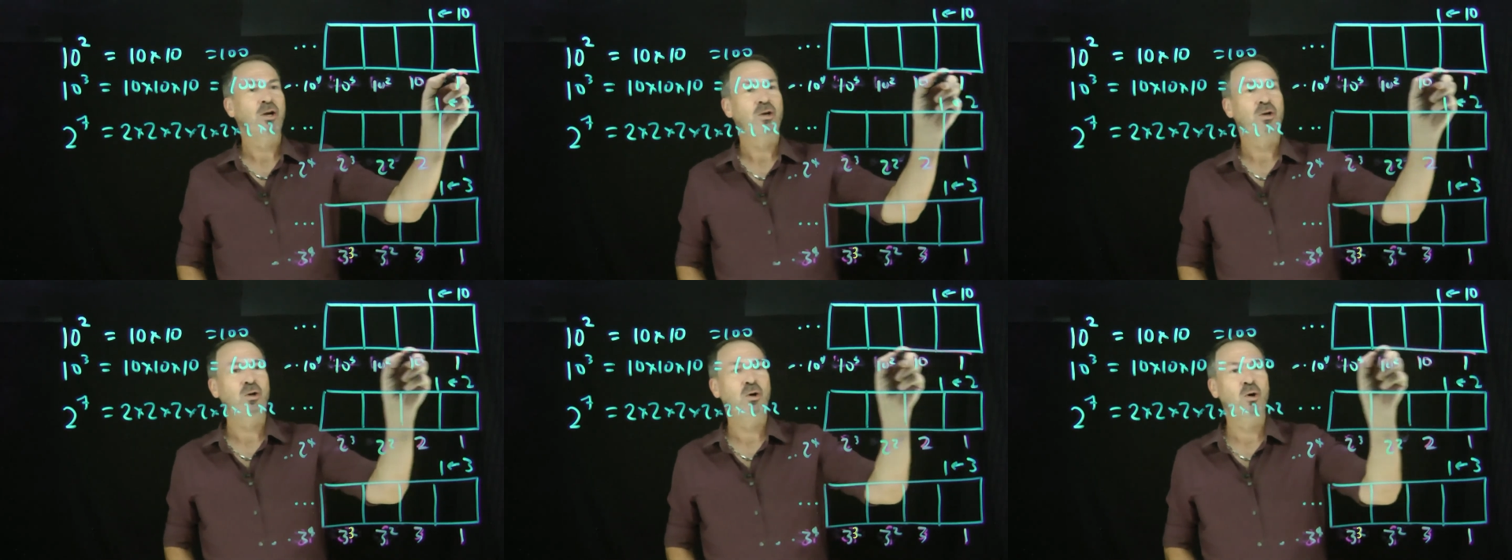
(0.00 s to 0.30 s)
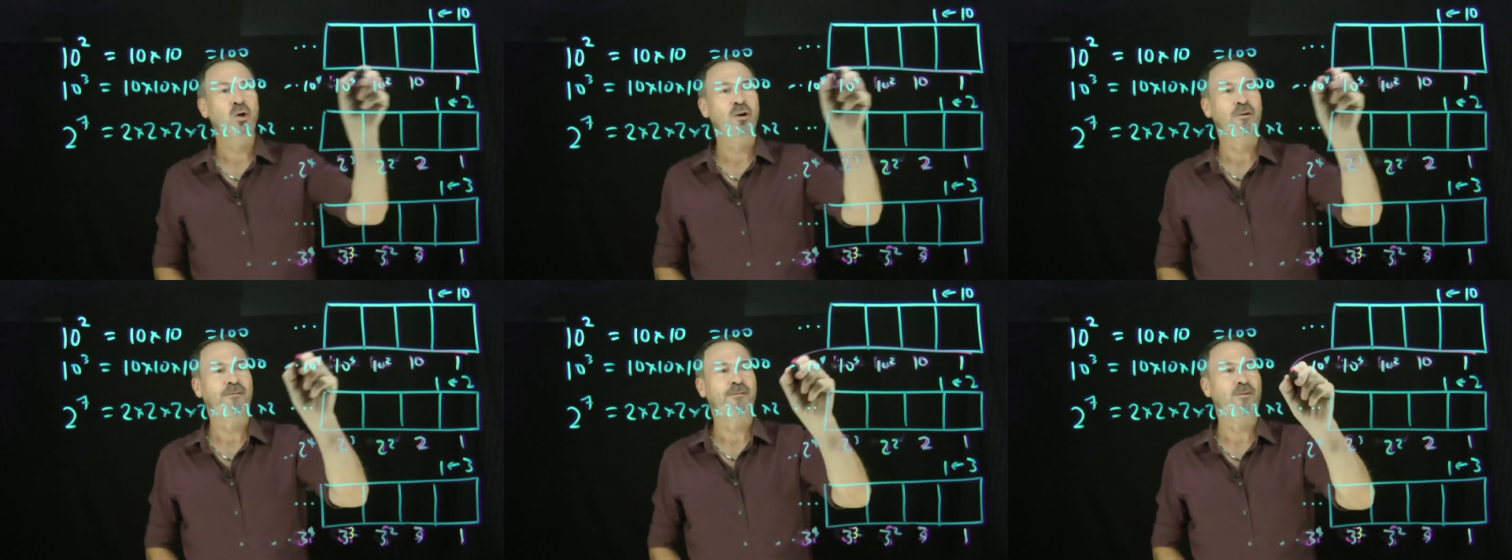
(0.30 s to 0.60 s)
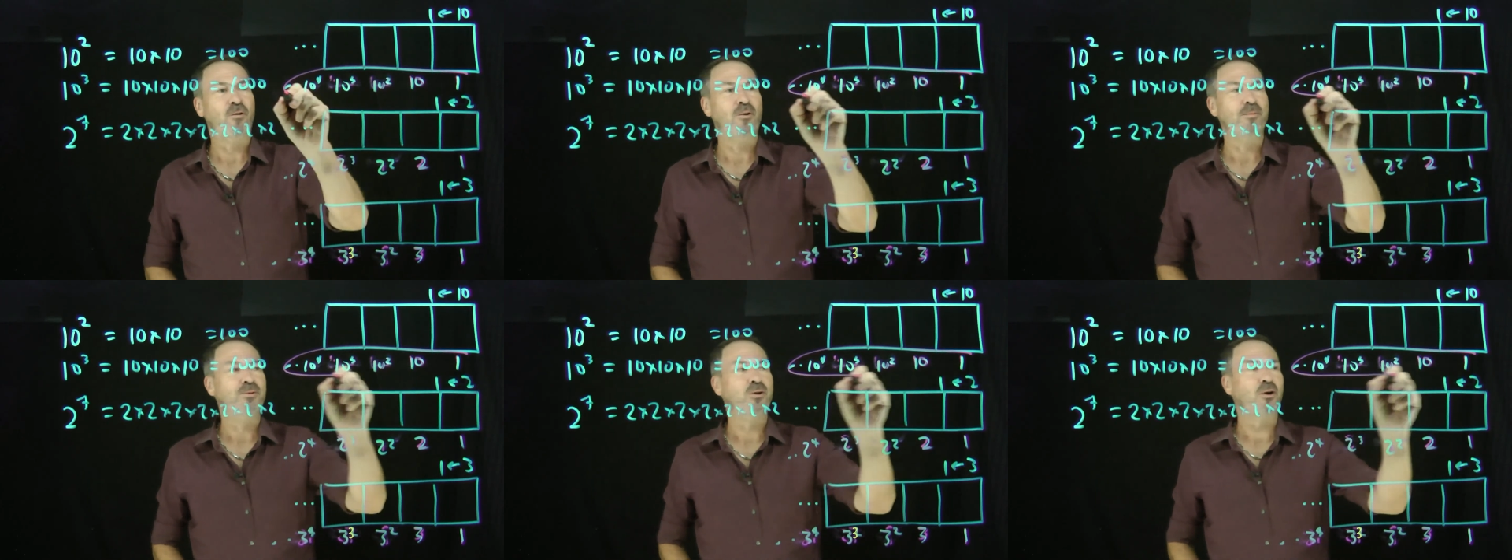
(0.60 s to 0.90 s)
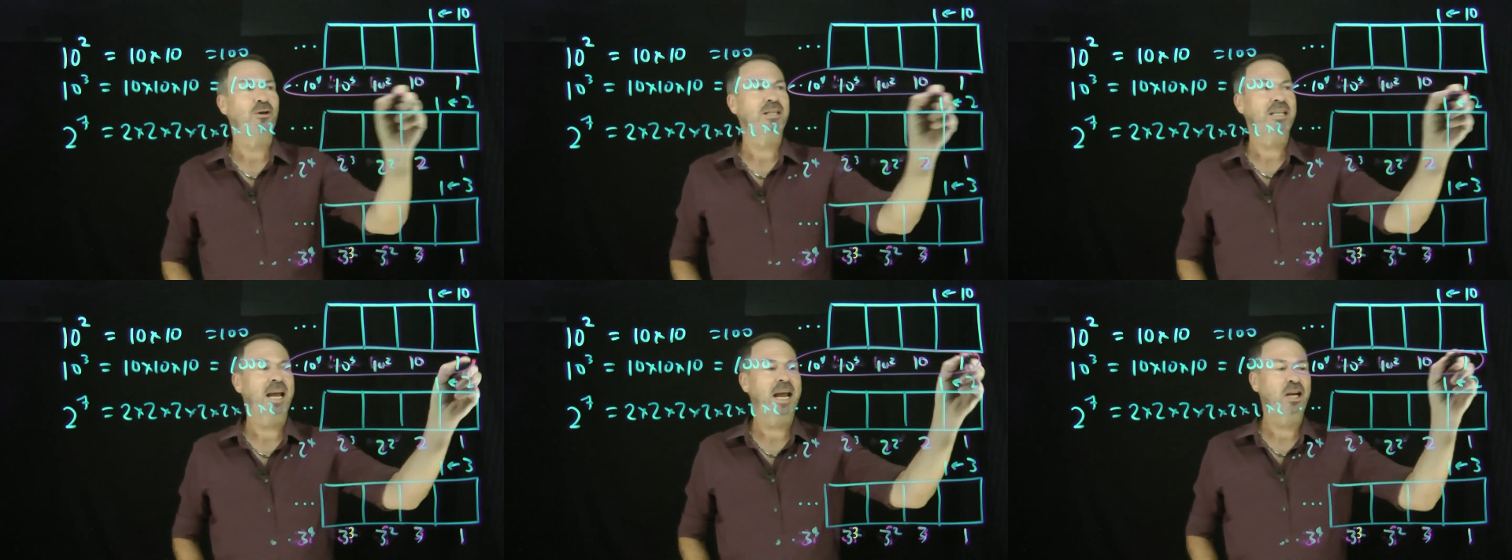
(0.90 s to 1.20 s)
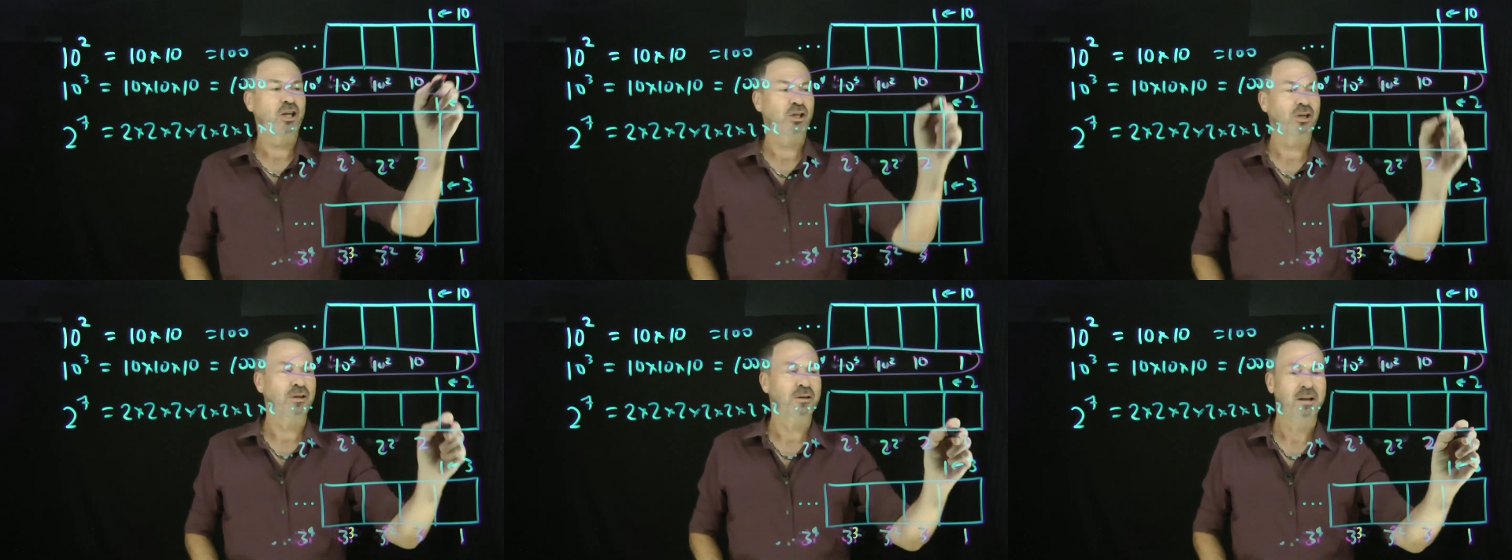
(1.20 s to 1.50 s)
uniform
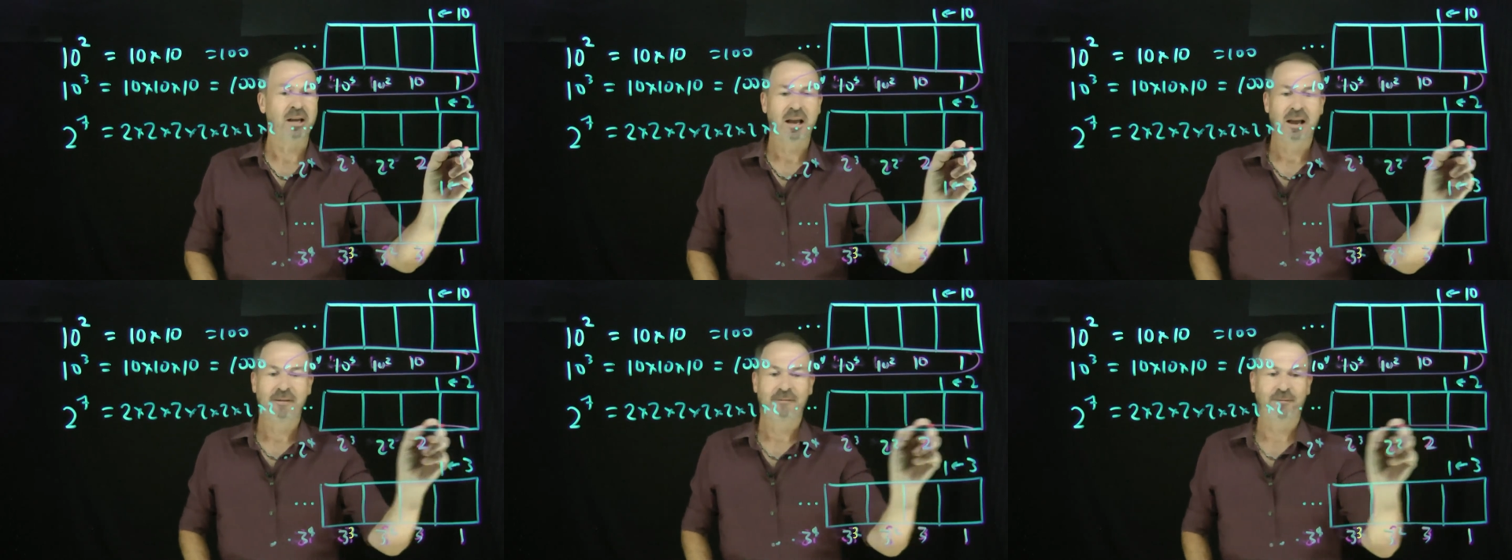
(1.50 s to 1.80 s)
notation